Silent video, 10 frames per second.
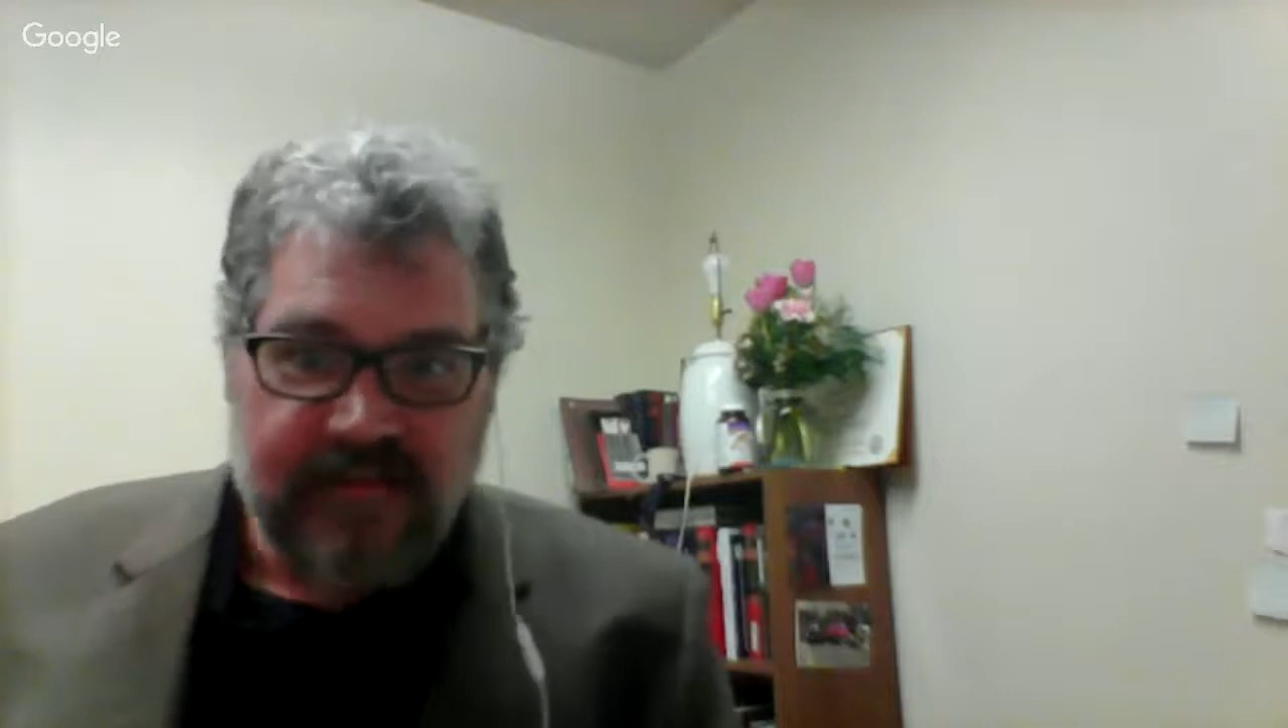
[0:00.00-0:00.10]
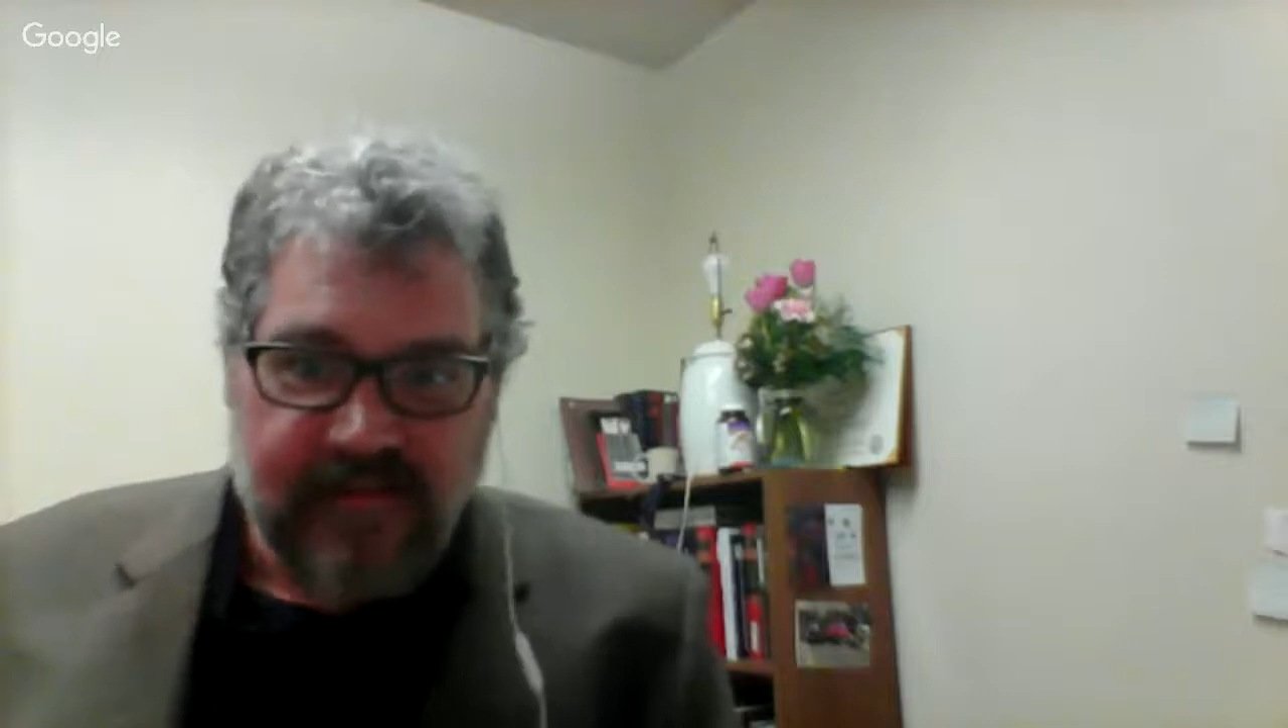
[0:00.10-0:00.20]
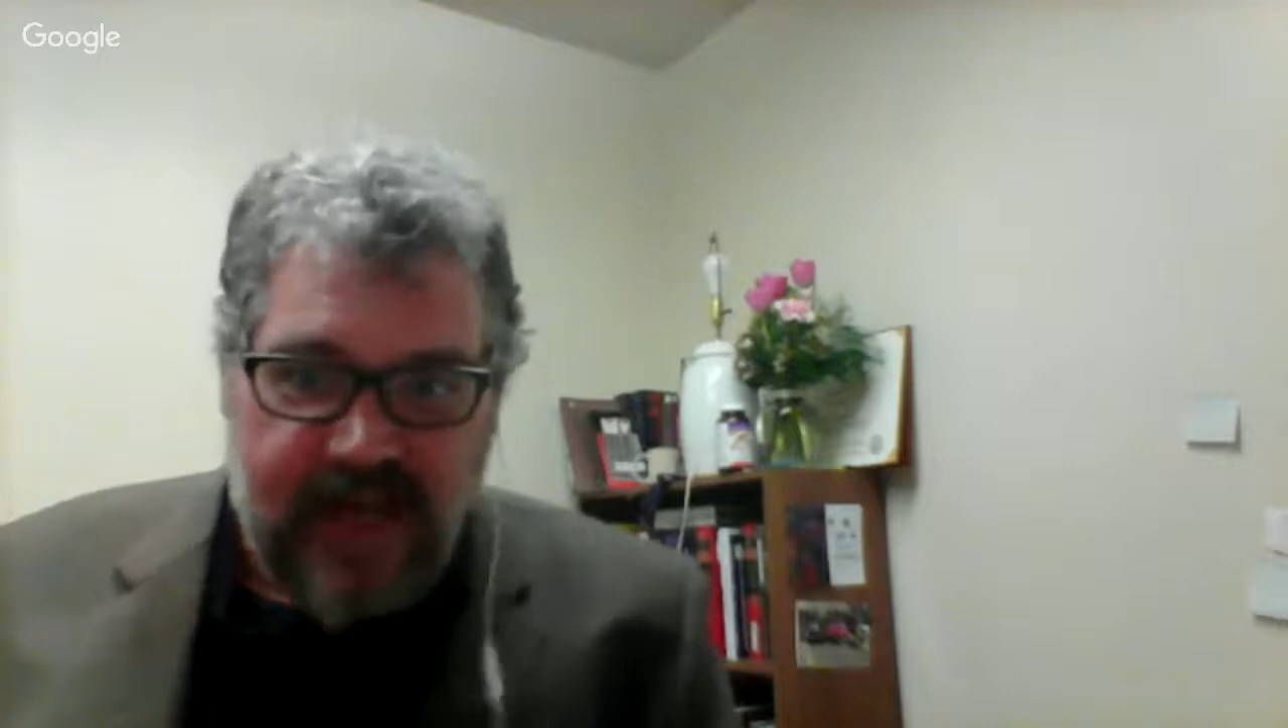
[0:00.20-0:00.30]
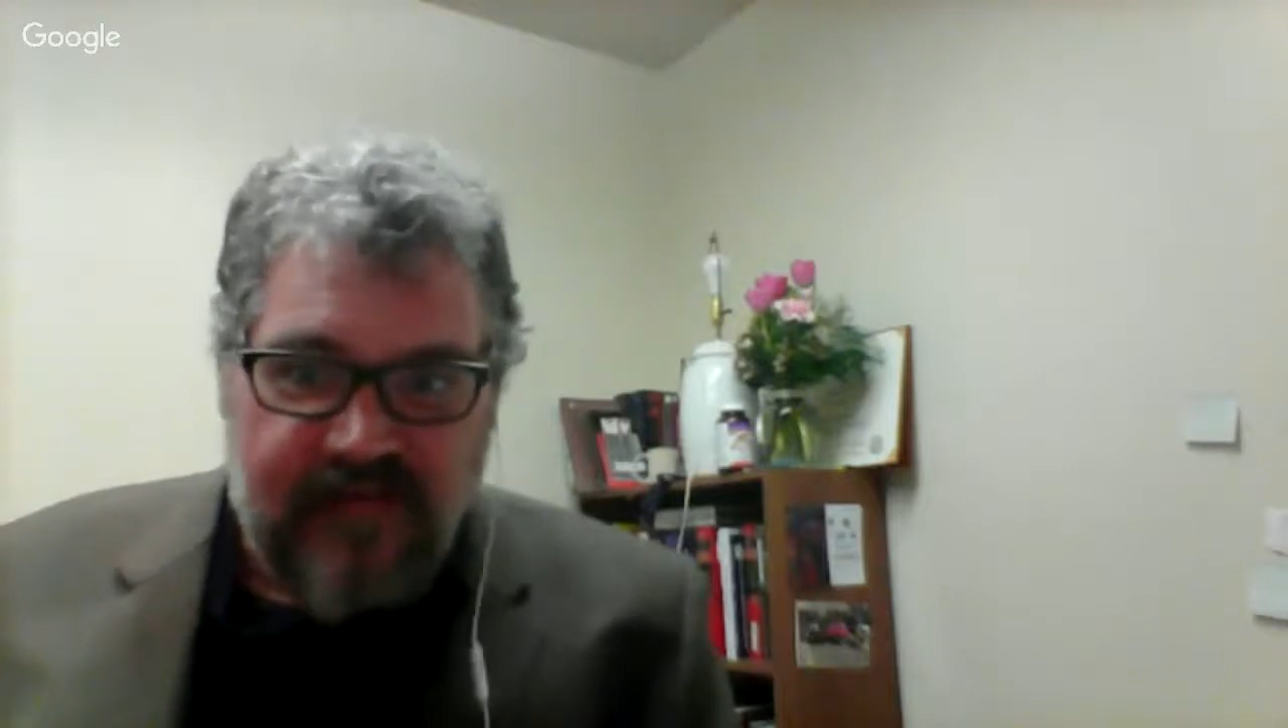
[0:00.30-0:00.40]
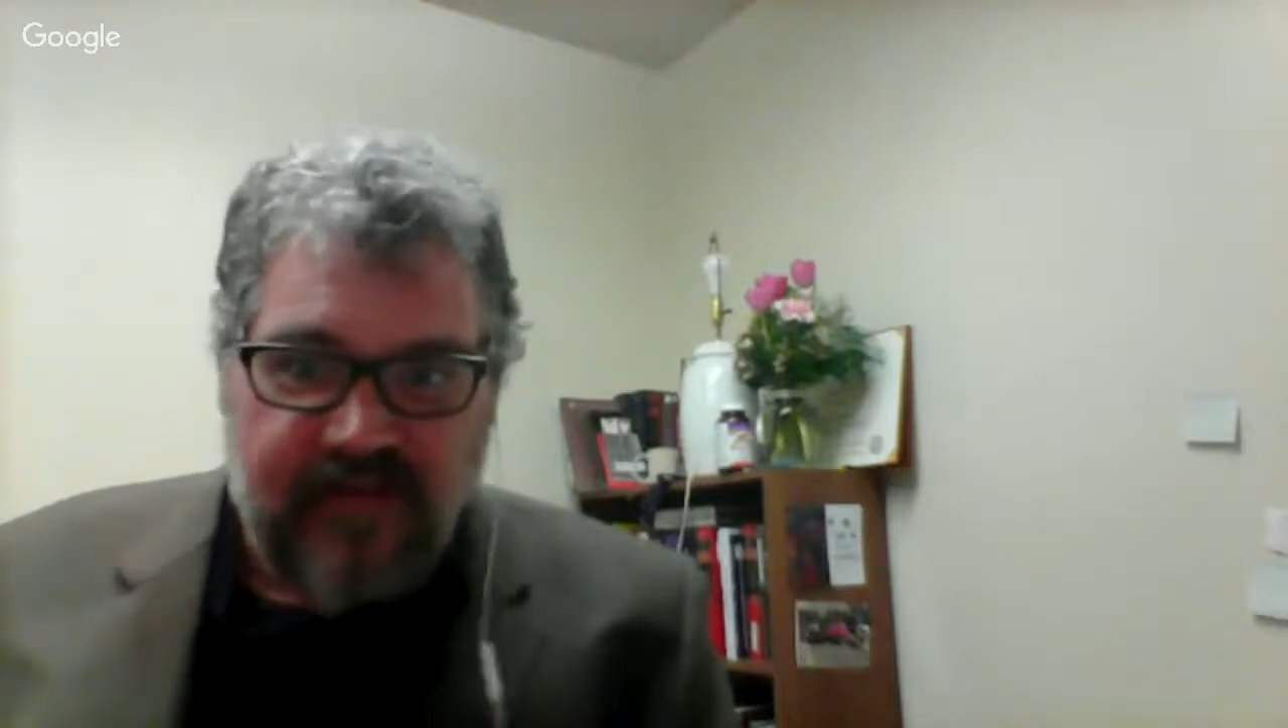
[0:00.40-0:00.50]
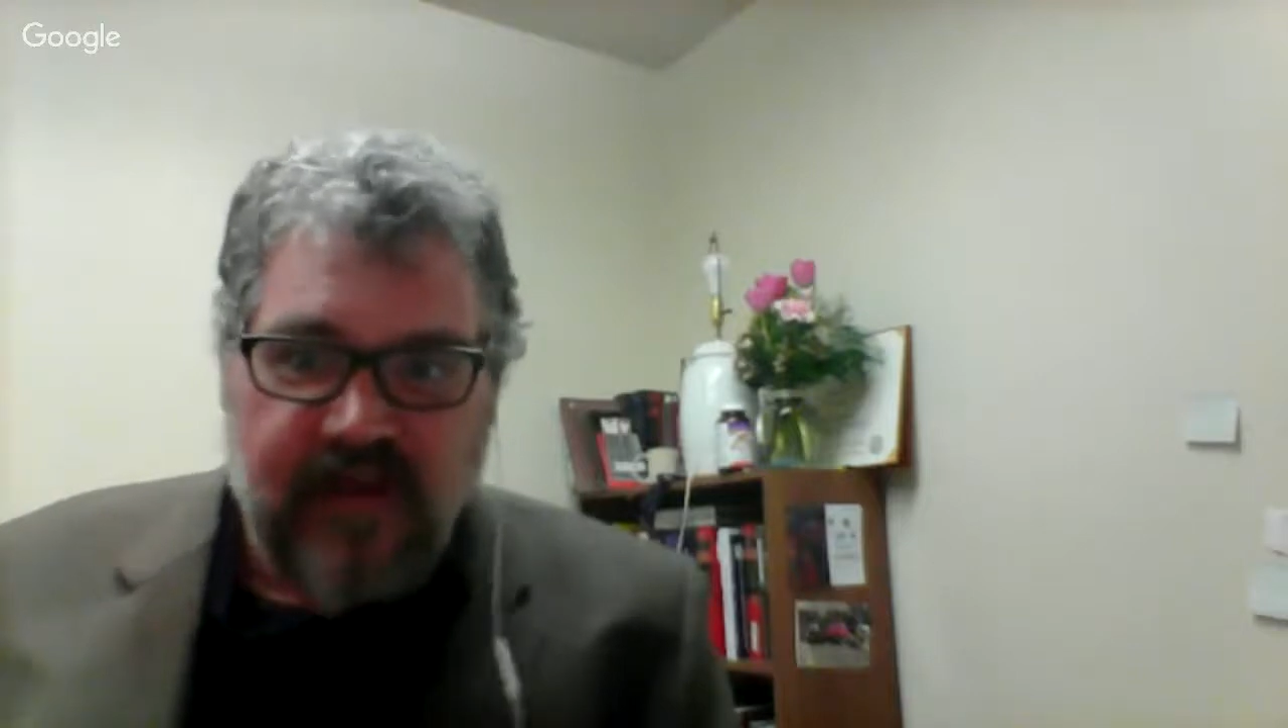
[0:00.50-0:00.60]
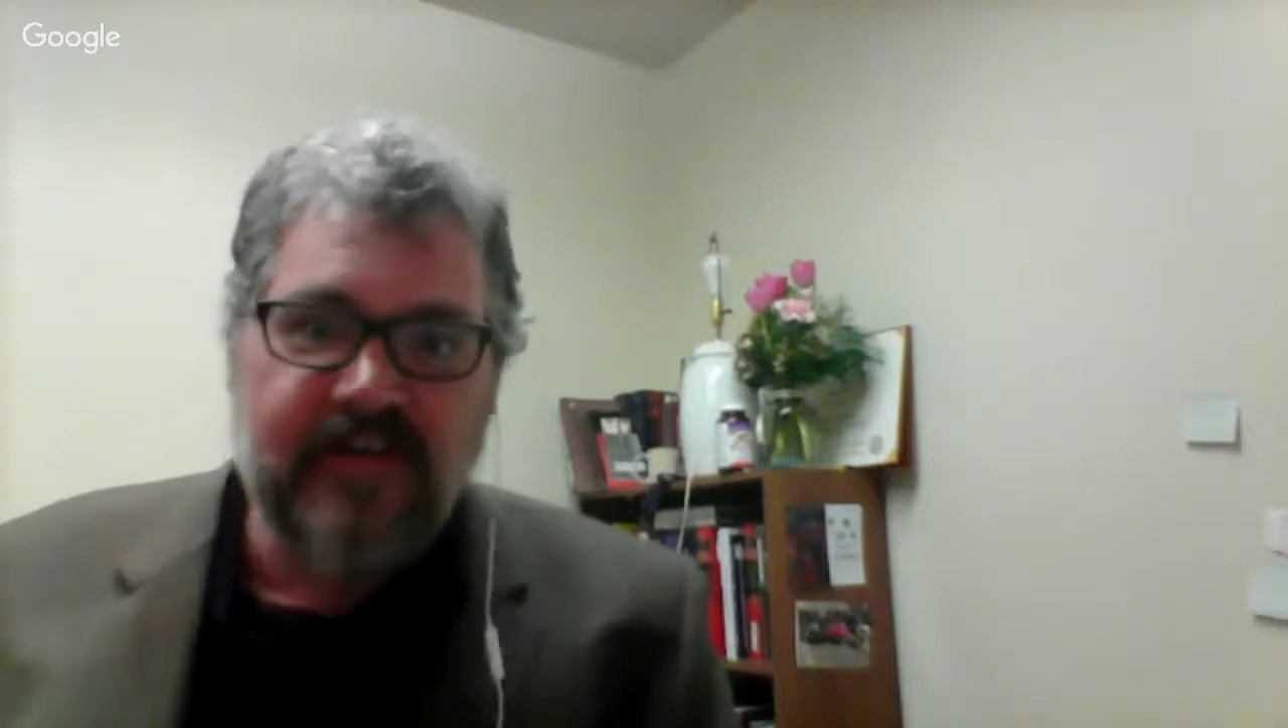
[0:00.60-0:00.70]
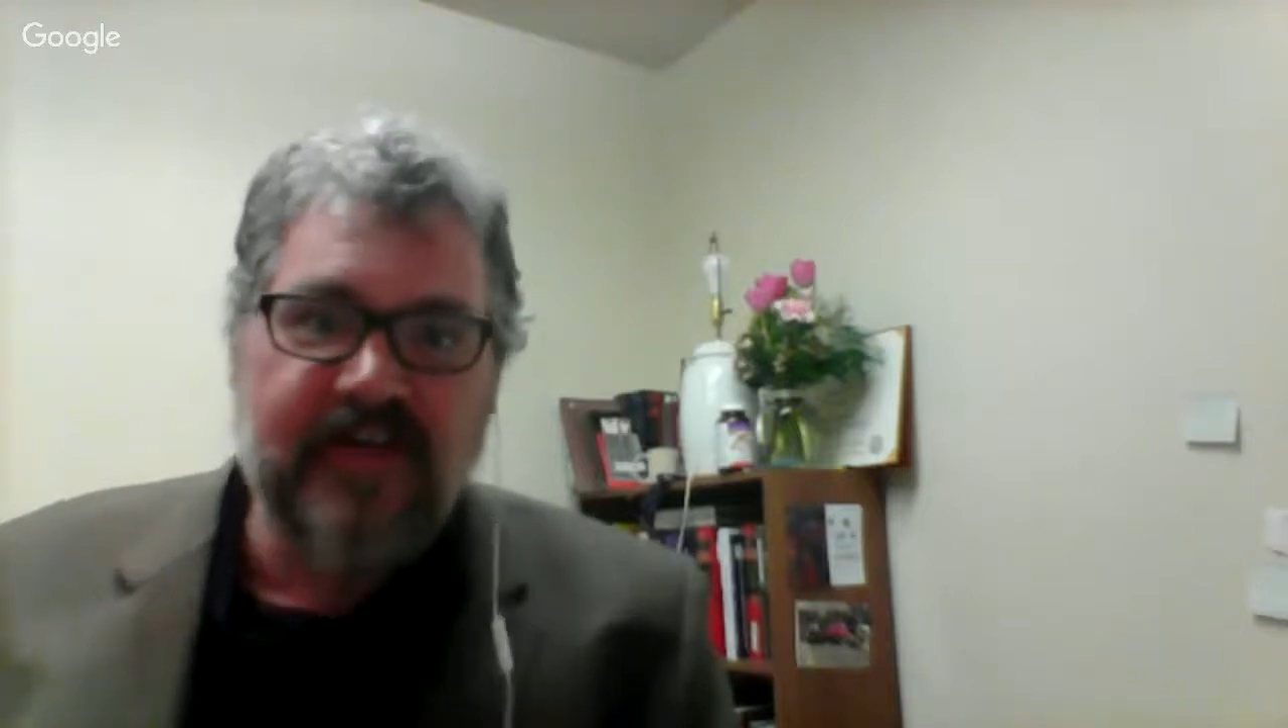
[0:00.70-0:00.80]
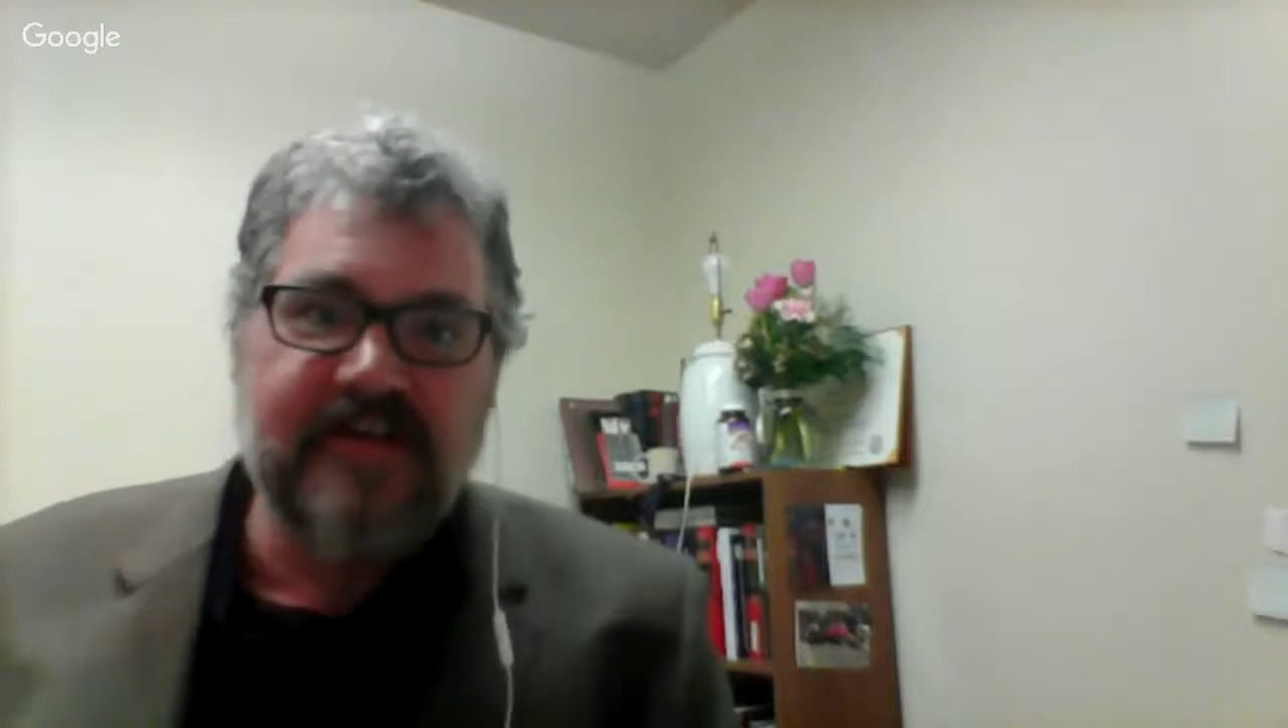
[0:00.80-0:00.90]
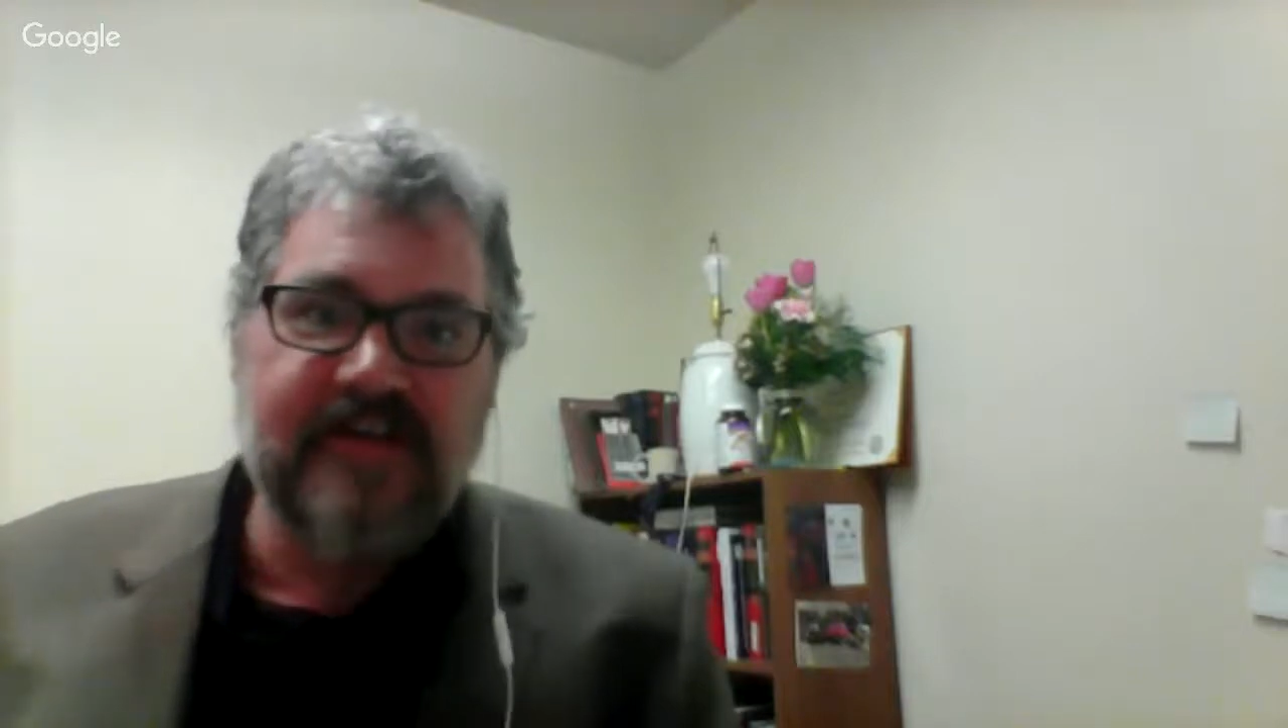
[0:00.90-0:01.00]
favor of it.